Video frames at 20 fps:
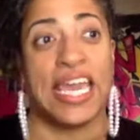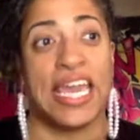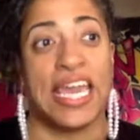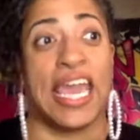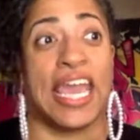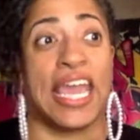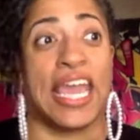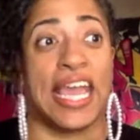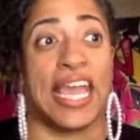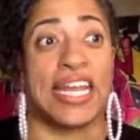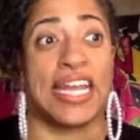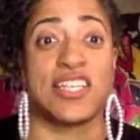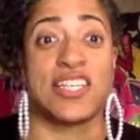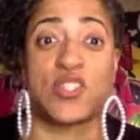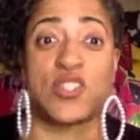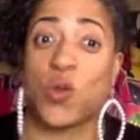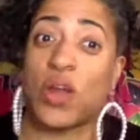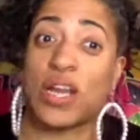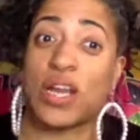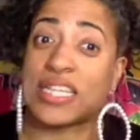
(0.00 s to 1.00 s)
And
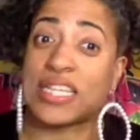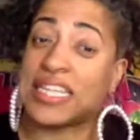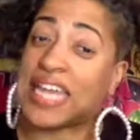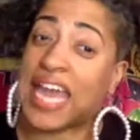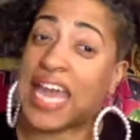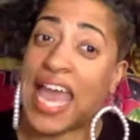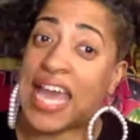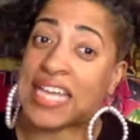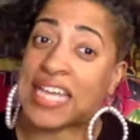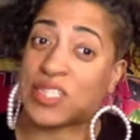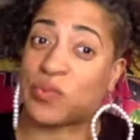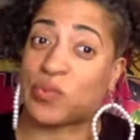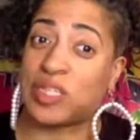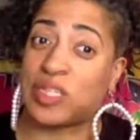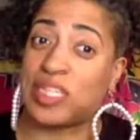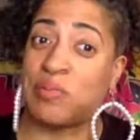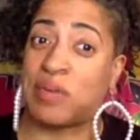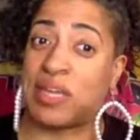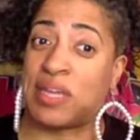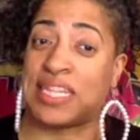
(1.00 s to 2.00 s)
historically, that hasn't
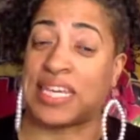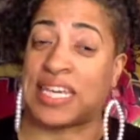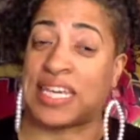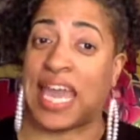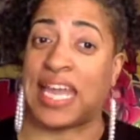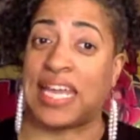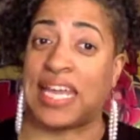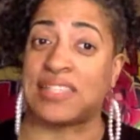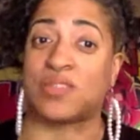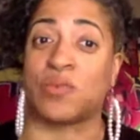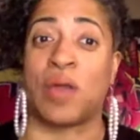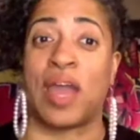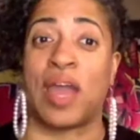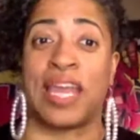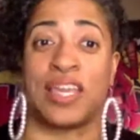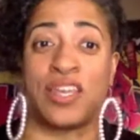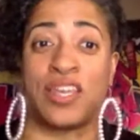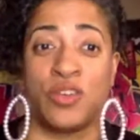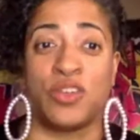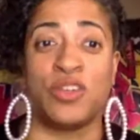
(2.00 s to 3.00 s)
really been the case,
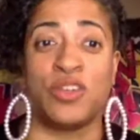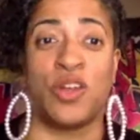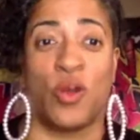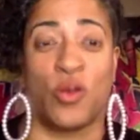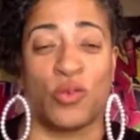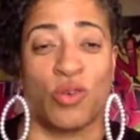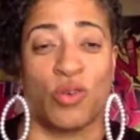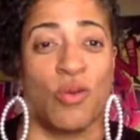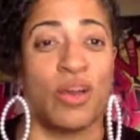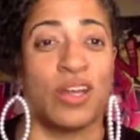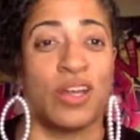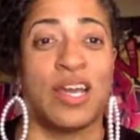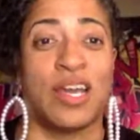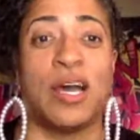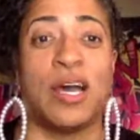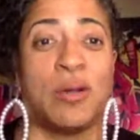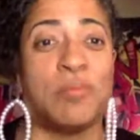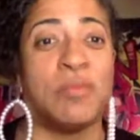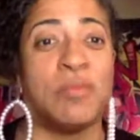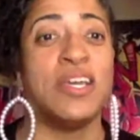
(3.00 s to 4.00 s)
right? Growing
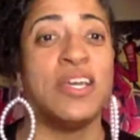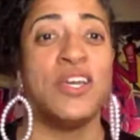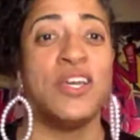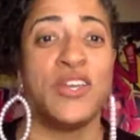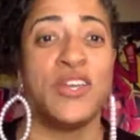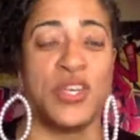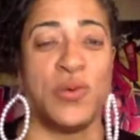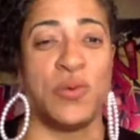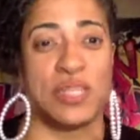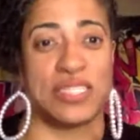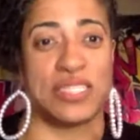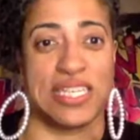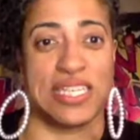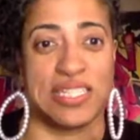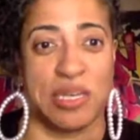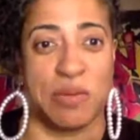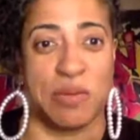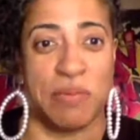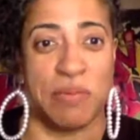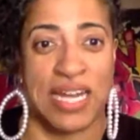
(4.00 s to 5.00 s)
up, you would see
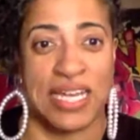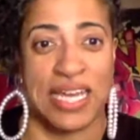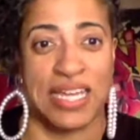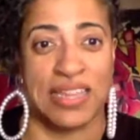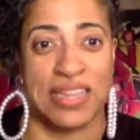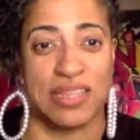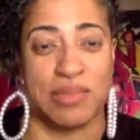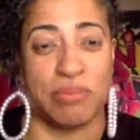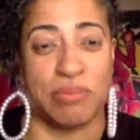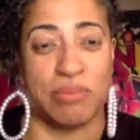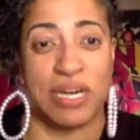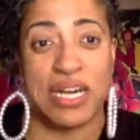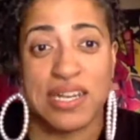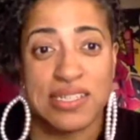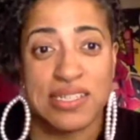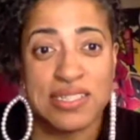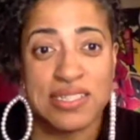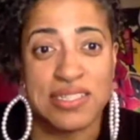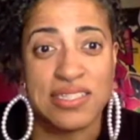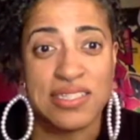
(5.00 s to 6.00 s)
somebody at the
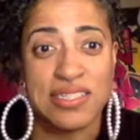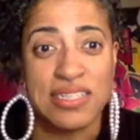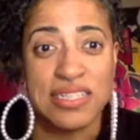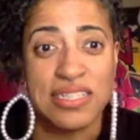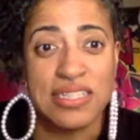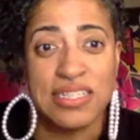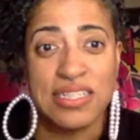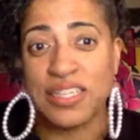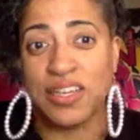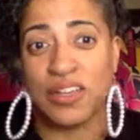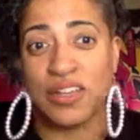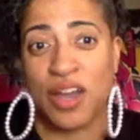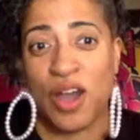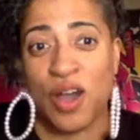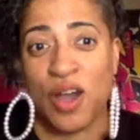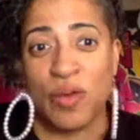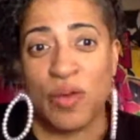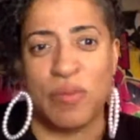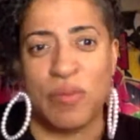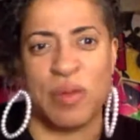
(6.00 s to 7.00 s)
bus,
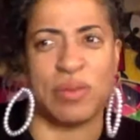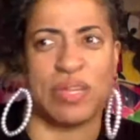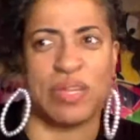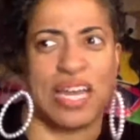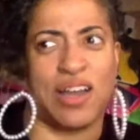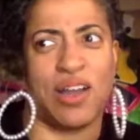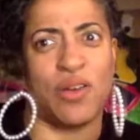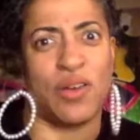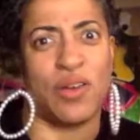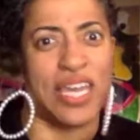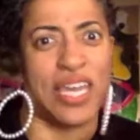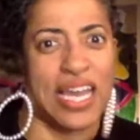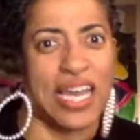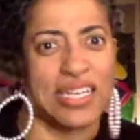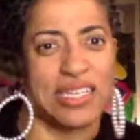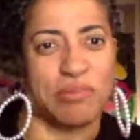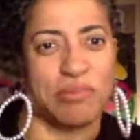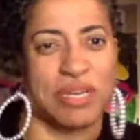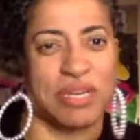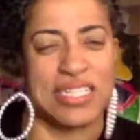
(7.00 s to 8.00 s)
when people are like, oh, he at the
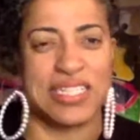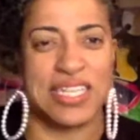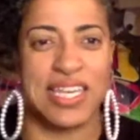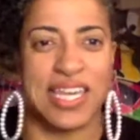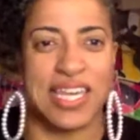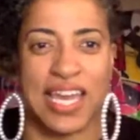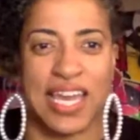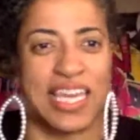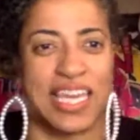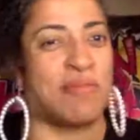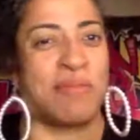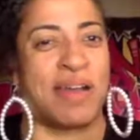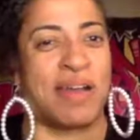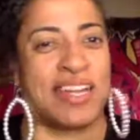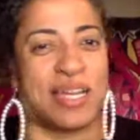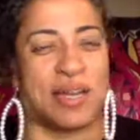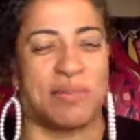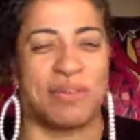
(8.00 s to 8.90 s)
bus, he can't get my number.